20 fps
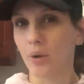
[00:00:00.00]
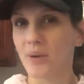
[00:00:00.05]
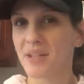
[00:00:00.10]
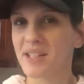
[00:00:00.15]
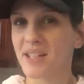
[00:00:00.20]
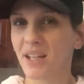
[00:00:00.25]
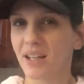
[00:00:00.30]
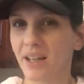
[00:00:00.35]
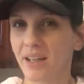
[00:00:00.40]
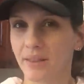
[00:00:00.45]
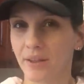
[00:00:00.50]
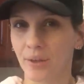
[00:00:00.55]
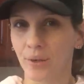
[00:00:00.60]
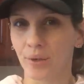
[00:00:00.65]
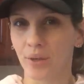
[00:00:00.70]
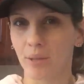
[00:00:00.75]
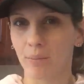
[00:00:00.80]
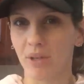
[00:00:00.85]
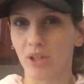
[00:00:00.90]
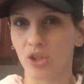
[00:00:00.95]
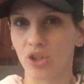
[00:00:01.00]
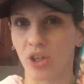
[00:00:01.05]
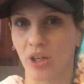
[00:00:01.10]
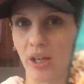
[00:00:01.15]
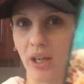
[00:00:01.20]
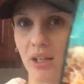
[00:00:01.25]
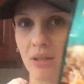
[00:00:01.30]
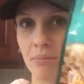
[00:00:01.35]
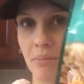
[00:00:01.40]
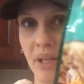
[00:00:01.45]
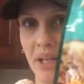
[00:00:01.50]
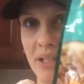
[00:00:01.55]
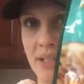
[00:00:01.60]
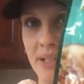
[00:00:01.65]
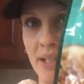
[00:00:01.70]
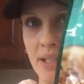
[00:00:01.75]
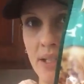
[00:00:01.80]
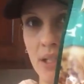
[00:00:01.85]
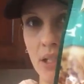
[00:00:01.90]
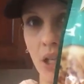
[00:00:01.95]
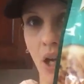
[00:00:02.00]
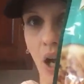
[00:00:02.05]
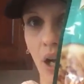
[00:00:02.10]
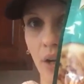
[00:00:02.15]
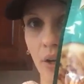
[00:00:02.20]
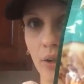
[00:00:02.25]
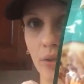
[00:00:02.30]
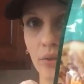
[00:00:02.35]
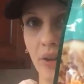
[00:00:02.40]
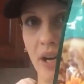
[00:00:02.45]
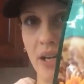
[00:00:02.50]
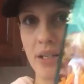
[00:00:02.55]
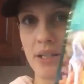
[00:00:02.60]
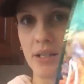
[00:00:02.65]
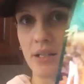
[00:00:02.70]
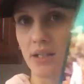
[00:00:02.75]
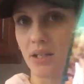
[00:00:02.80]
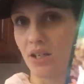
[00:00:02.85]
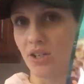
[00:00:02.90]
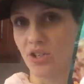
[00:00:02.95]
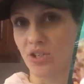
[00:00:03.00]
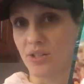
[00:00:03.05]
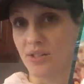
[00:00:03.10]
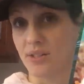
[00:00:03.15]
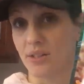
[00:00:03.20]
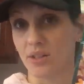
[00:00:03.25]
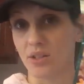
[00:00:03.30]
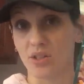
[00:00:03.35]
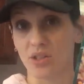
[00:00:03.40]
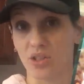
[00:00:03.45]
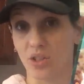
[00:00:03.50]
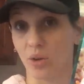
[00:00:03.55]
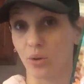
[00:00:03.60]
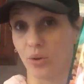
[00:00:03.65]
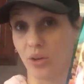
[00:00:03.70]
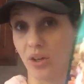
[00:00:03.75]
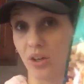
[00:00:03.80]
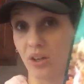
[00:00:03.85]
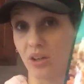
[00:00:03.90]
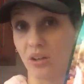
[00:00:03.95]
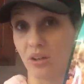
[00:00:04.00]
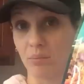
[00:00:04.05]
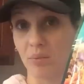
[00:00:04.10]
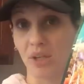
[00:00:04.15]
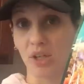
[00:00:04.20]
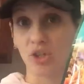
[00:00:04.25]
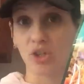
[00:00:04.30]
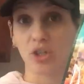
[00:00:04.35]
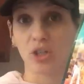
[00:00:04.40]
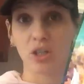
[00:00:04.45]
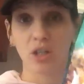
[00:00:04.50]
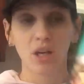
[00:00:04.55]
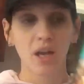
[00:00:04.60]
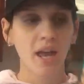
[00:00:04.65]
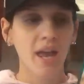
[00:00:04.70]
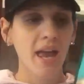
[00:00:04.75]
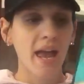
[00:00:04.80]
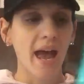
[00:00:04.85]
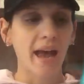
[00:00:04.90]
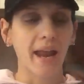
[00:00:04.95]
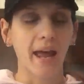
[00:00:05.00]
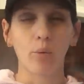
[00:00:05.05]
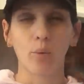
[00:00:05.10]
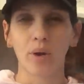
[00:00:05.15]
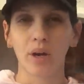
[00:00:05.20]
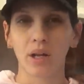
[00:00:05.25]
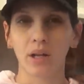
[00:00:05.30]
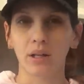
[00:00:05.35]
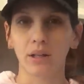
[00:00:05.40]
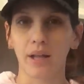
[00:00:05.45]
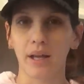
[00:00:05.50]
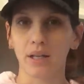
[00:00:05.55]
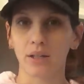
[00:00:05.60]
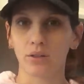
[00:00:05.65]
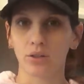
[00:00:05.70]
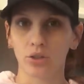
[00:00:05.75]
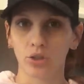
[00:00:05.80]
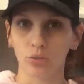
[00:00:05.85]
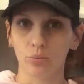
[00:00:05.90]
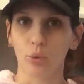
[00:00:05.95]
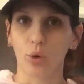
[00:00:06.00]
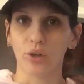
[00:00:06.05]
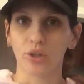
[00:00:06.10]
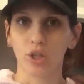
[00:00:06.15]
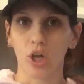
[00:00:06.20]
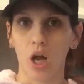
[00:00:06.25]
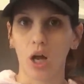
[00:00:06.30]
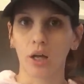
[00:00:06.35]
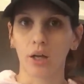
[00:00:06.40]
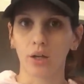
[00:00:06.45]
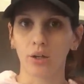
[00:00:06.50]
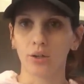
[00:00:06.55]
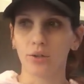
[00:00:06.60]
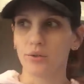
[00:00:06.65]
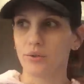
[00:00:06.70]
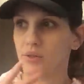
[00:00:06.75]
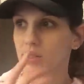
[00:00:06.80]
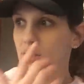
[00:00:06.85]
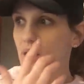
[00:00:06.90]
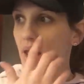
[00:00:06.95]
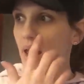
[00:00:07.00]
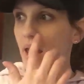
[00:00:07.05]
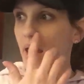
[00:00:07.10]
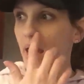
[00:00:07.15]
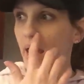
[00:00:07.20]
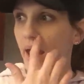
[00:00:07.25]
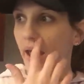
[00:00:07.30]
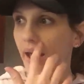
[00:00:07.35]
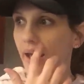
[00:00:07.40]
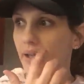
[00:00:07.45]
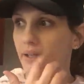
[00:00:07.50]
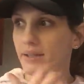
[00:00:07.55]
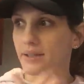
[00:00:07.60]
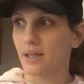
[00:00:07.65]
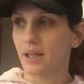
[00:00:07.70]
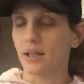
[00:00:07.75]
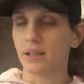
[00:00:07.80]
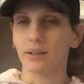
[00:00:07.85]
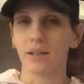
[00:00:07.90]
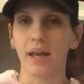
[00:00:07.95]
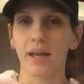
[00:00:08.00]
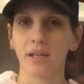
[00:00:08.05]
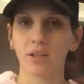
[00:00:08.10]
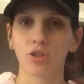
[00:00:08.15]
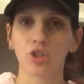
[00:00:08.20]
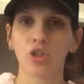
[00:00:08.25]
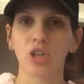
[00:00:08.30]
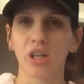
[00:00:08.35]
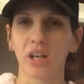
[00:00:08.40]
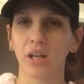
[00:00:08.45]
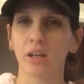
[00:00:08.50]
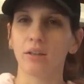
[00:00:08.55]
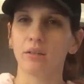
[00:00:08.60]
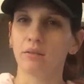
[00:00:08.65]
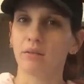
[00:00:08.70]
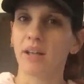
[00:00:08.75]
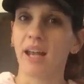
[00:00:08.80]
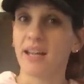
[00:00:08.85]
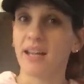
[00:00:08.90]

I always get like the creamy chicken, but it says taco rice, and it just looks so good in the picture. And I want to like do more tacos and uh, like chicken